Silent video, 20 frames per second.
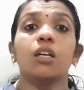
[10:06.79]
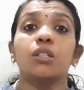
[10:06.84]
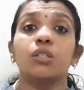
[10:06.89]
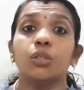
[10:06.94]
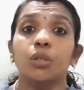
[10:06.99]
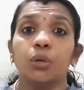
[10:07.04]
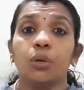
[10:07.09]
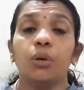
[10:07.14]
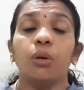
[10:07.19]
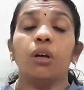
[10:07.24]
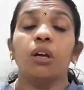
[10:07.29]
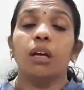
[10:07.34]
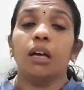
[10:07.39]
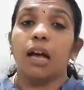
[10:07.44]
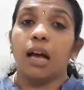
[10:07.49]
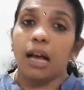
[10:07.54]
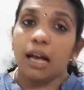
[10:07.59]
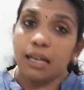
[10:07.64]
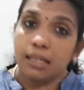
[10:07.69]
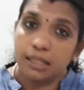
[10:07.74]
So
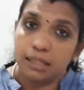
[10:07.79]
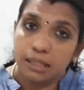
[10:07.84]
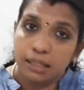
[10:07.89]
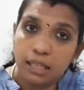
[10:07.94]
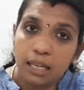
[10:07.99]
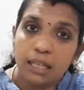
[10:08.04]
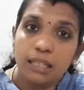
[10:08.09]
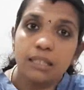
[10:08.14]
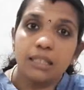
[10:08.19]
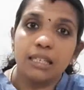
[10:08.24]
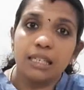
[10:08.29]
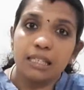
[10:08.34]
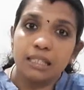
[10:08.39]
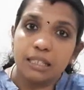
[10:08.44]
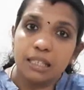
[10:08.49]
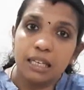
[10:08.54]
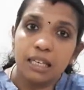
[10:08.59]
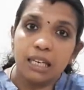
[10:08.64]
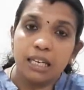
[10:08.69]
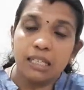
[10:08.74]
as the
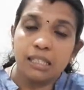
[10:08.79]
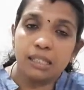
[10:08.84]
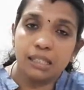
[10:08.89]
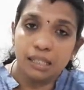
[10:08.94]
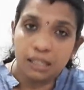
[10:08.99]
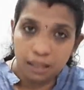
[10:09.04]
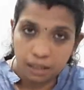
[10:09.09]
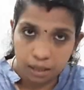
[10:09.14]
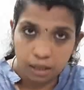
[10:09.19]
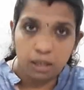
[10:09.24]
tilting is